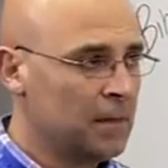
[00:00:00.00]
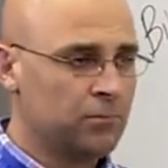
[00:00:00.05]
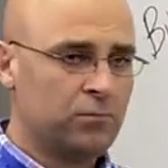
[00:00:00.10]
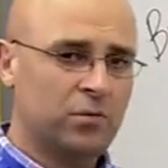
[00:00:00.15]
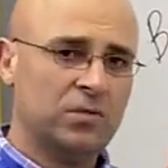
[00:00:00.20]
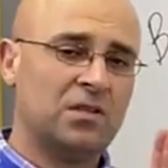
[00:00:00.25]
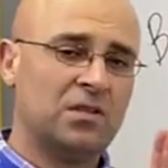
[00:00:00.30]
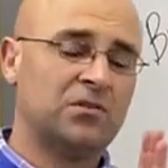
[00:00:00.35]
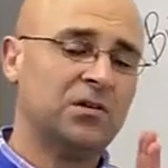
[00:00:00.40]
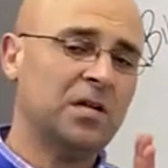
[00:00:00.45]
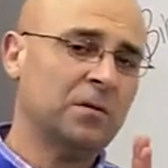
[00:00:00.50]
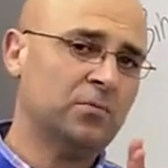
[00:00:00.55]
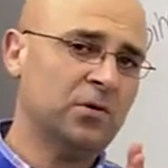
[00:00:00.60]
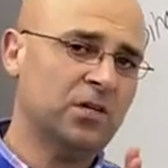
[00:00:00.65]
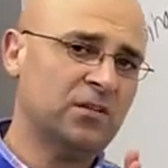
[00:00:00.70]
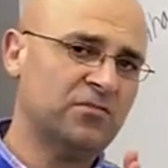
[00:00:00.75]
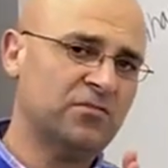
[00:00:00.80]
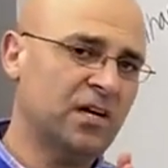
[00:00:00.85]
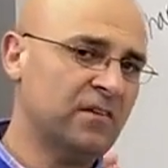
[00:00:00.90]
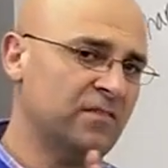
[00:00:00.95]

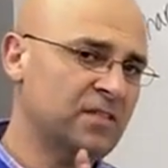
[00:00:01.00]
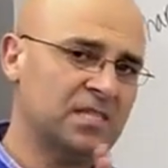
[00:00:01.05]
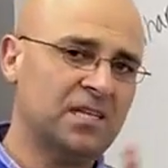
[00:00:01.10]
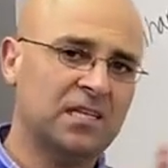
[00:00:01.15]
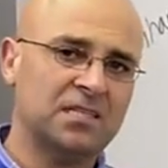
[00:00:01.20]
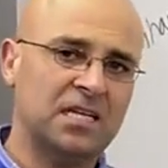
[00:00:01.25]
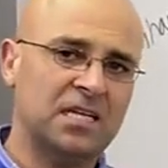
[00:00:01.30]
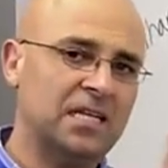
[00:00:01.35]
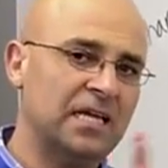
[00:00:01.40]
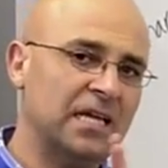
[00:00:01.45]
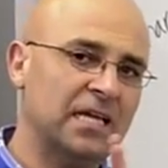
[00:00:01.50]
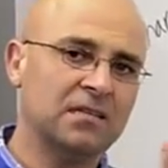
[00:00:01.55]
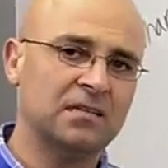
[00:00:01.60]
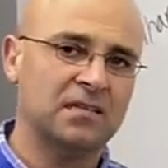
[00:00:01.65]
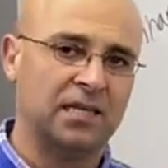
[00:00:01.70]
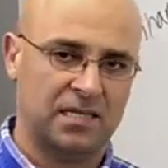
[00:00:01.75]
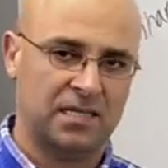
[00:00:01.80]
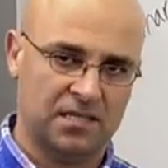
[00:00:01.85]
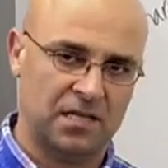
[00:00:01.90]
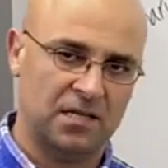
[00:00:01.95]
3.5 is not an
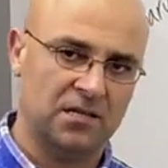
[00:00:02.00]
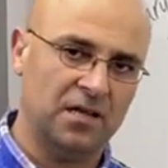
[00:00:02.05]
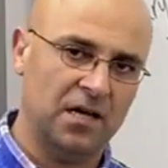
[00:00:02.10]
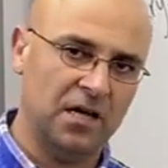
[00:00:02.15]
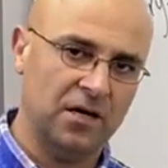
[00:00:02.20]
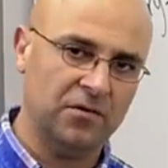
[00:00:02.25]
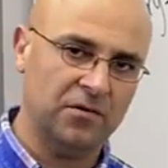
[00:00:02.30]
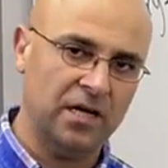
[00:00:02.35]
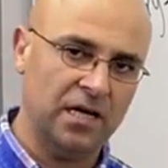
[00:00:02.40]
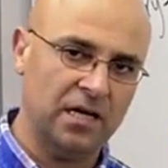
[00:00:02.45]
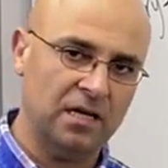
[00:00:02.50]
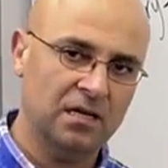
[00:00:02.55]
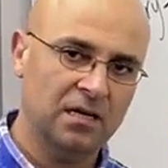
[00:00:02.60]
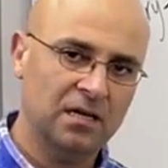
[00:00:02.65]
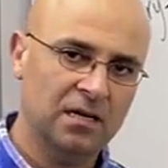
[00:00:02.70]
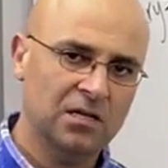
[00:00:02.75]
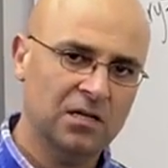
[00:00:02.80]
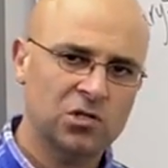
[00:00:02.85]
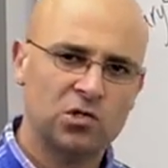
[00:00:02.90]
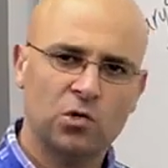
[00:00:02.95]
index in the array.
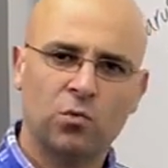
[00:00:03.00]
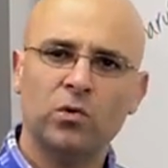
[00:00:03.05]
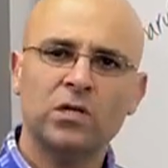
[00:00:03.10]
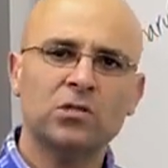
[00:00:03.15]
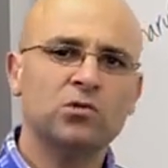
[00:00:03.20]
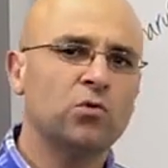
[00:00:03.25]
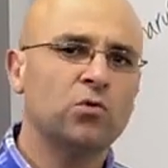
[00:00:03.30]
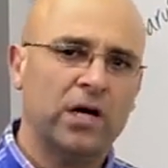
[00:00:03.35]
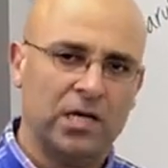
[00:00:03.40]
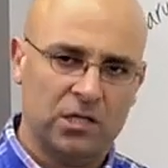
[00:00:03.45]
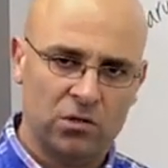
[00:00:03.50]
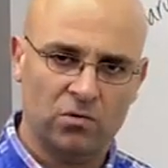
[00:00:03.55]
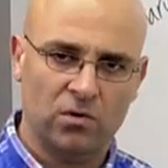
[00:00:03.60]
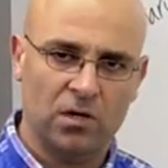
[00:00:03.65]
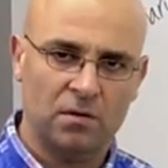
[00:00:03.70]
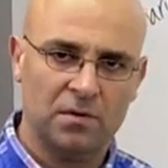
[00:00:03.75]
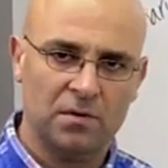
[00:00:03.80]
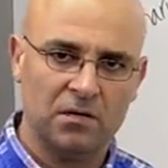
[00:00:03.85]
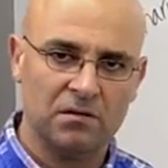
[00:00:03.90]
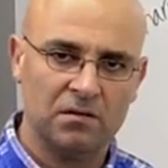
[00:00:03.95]
So what do I do
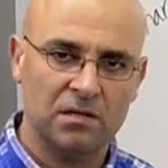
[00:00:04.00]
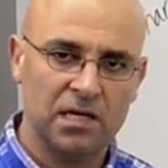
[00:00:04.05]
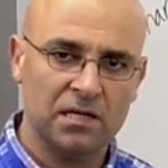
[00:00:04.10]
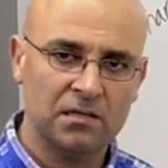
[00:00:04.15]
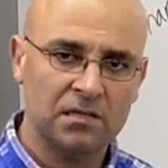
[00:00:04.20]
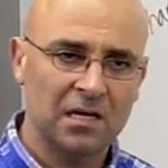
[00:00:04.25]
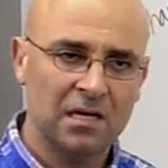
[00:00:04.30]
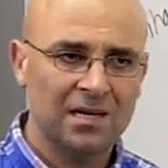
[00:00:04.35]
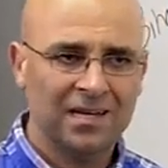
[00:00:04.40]
about that?